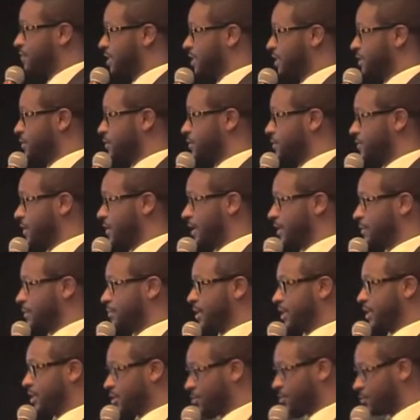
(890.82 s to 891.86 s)
skill
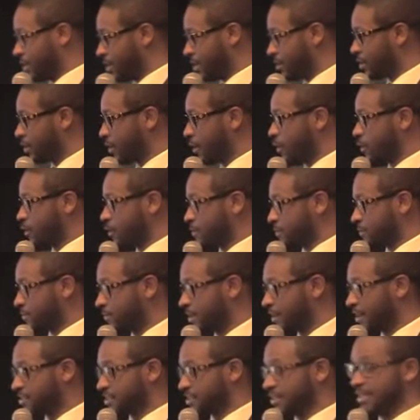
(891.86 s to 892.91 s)
development, career goals,
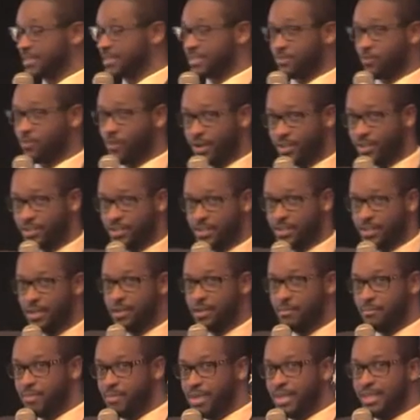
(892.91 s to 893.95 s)
professionalism, what does
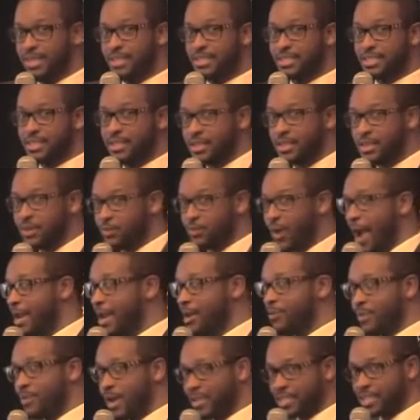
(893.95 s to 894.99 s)
it mean to write
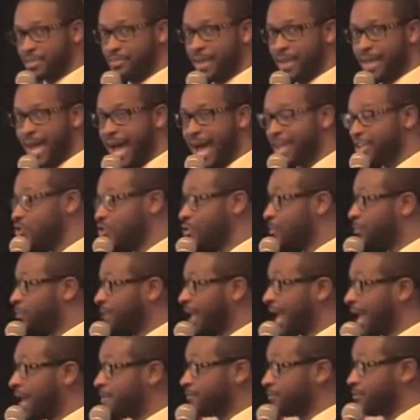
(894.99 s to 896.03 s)
a resume? How do you
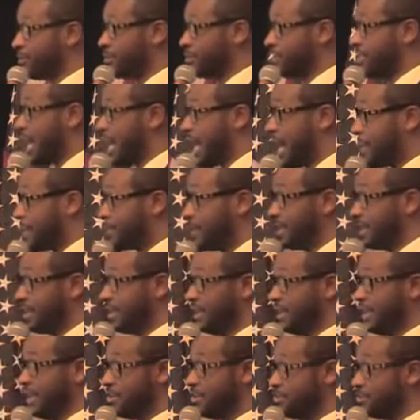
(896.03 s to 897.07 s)
apply for a
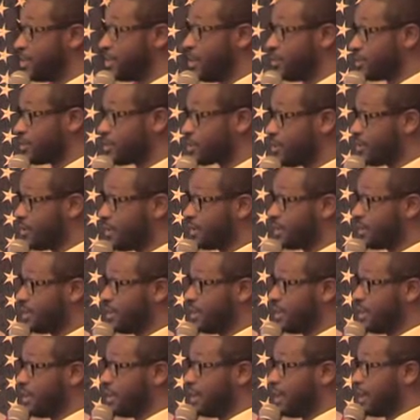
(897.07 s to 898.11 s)
job? And you'll notice
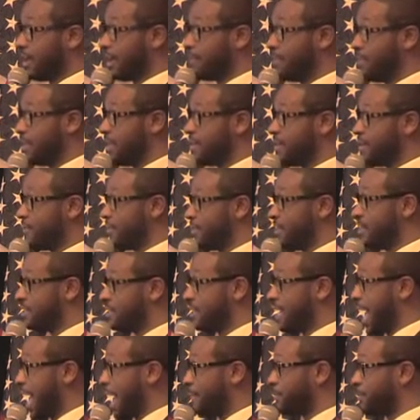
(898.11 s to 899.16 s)
on many of
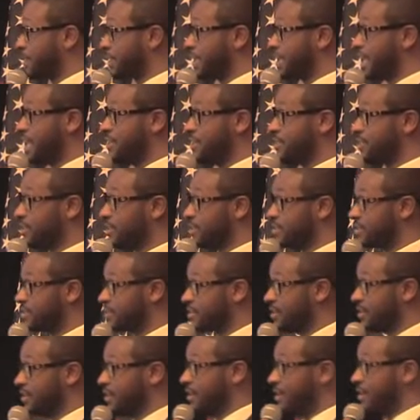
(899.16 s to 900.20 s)
these
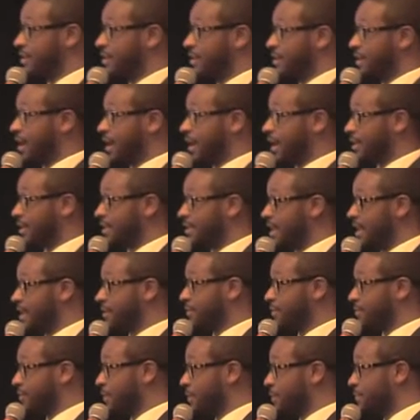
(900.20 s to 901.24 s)
applications, none
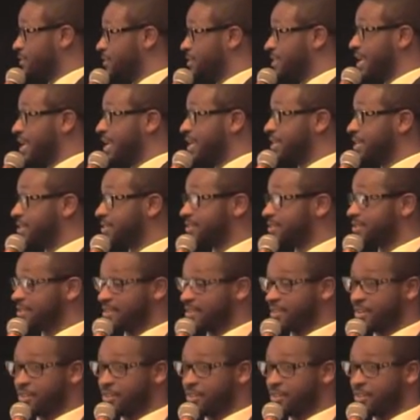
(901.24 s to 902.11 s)
of them says